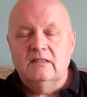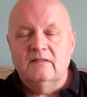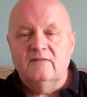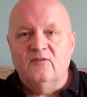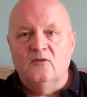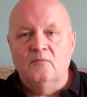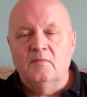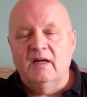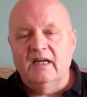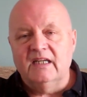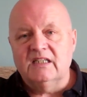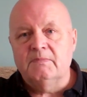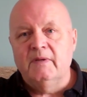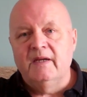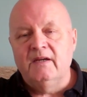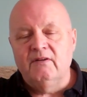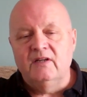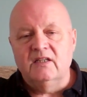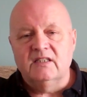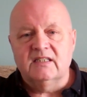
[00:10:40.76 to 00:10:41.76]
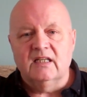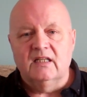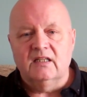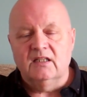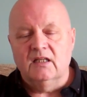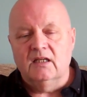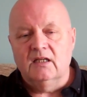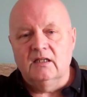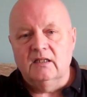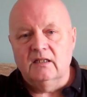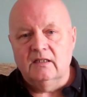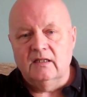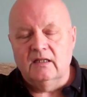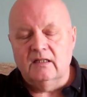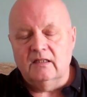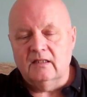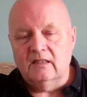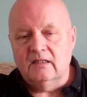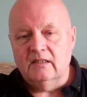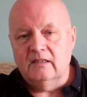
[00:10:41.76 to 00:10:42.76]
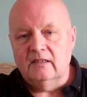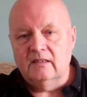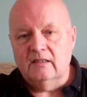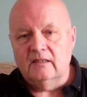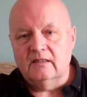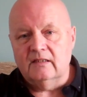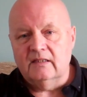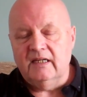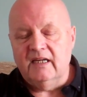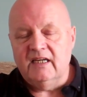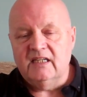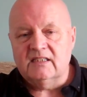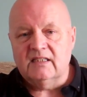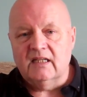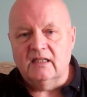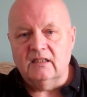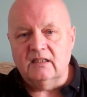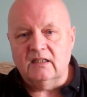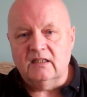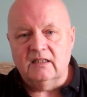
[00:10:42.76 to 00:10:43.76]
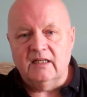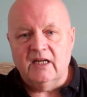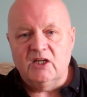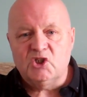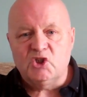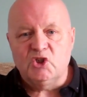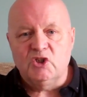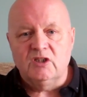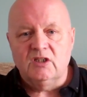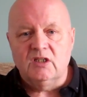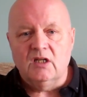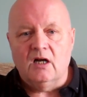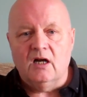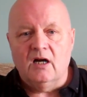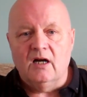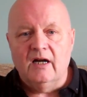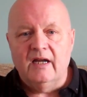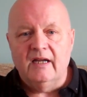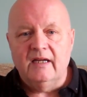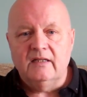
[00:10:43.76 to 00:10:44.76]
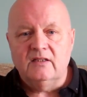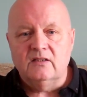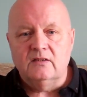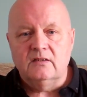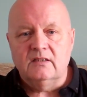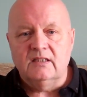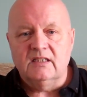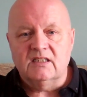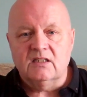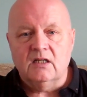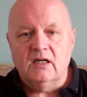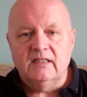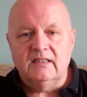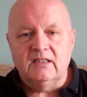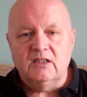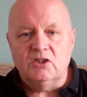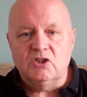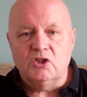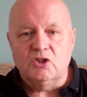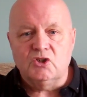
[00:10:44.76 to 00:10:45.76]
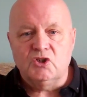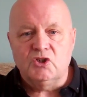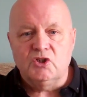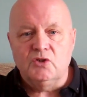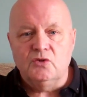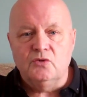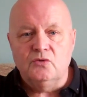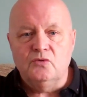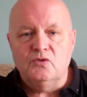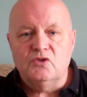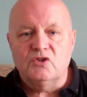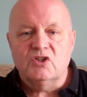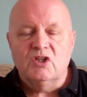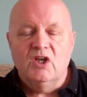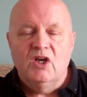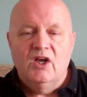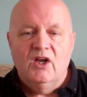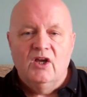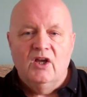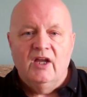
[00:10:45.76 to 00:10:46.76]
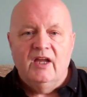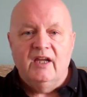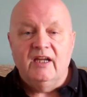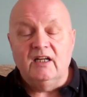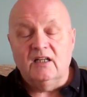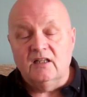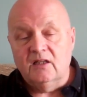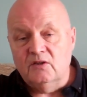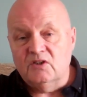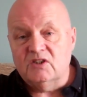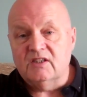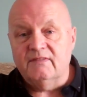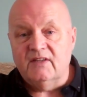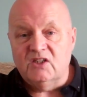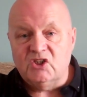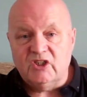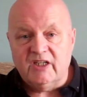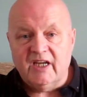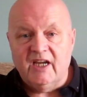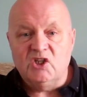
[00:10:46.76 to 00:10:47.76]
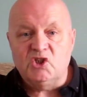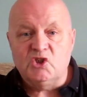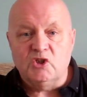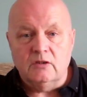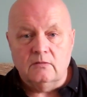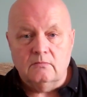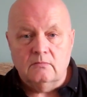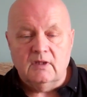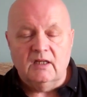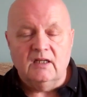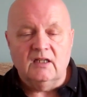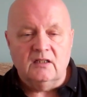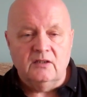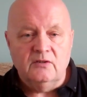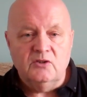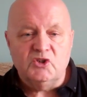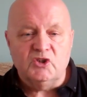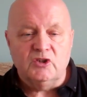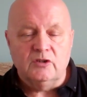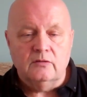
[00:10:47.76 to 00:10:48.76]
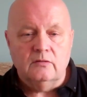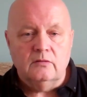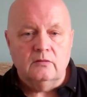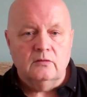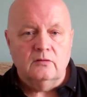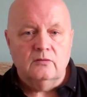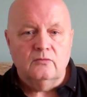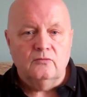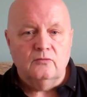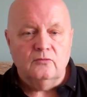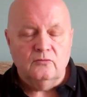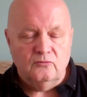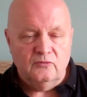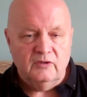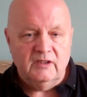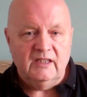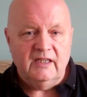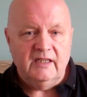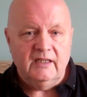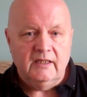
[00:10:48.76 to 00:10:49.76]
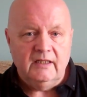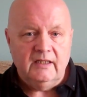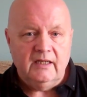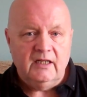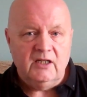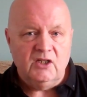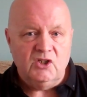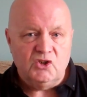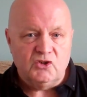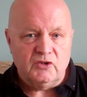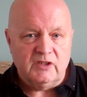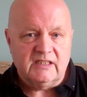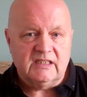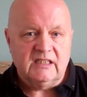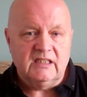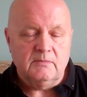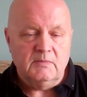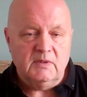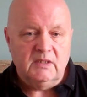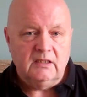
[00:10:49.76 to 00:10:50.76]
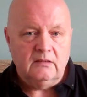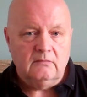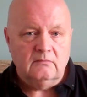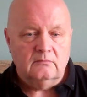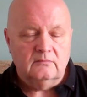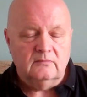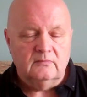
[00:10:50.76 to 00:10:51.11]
from my experience at the East London Connection, I decided to choose inclusive education. Inclusion really interested me.